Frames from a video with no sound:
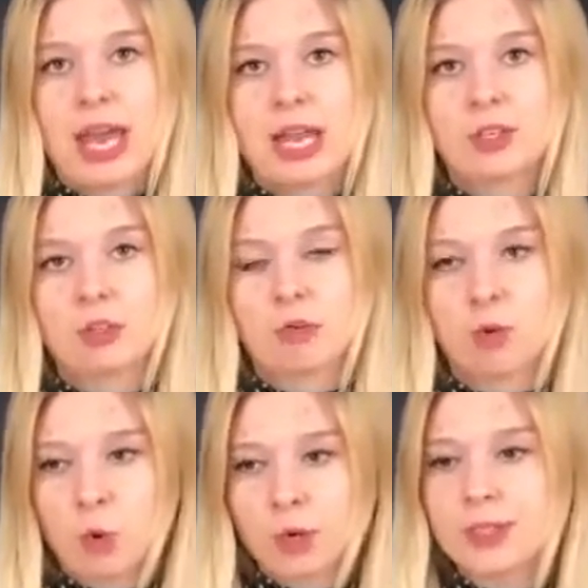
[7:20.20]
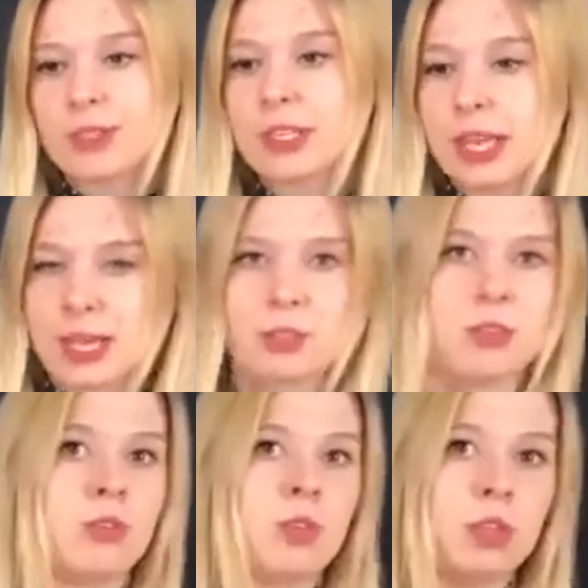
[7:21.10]
And of course, in
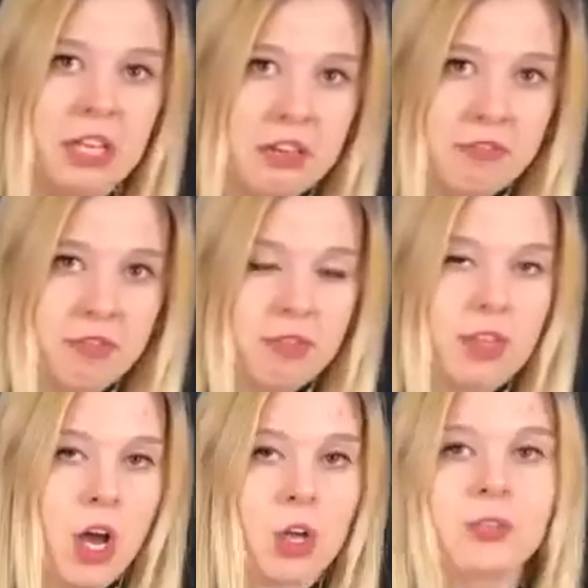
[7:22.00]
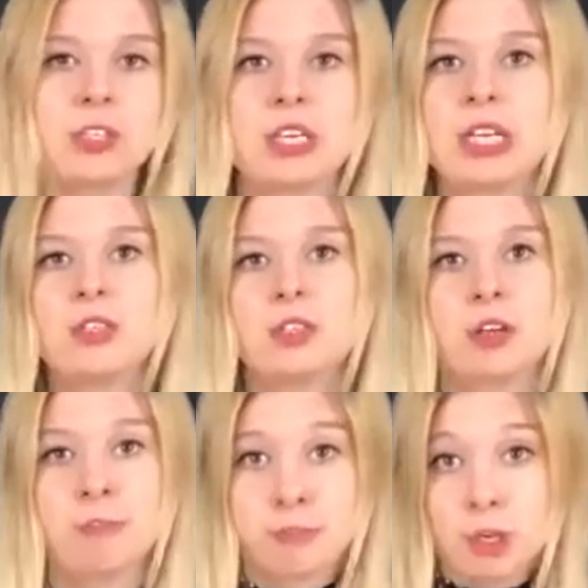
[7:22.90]
case to live, they also need
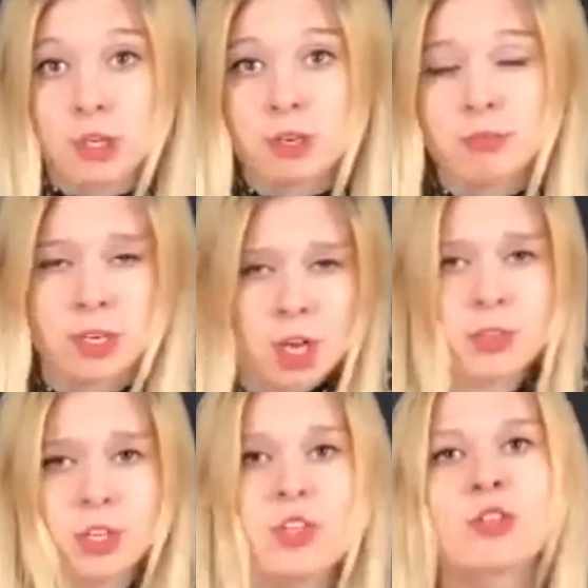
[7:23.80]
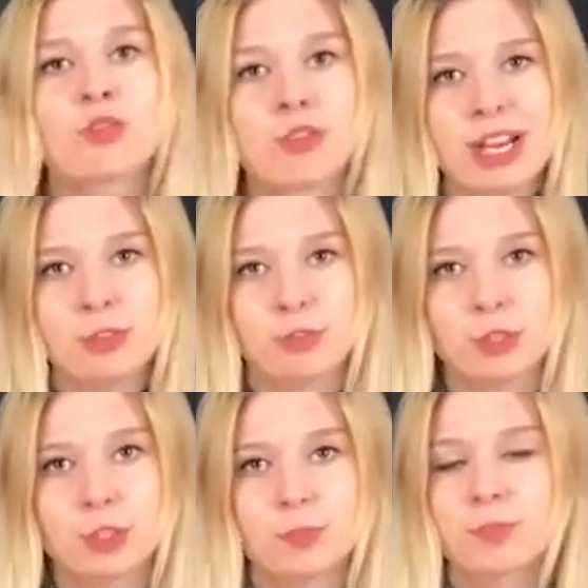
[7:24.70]
food, but also the right
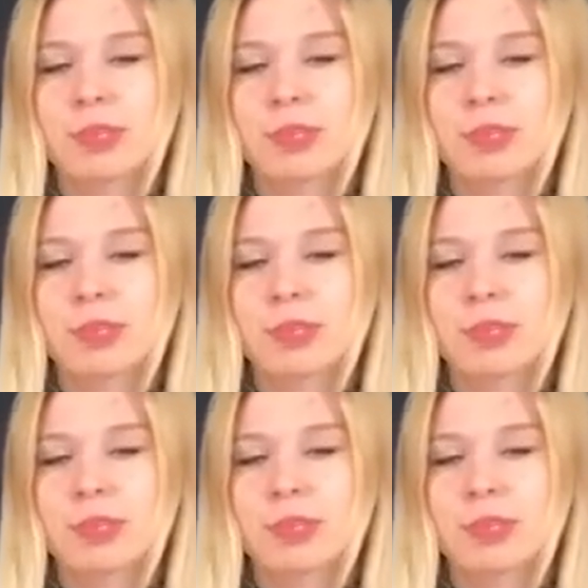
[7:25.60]
food.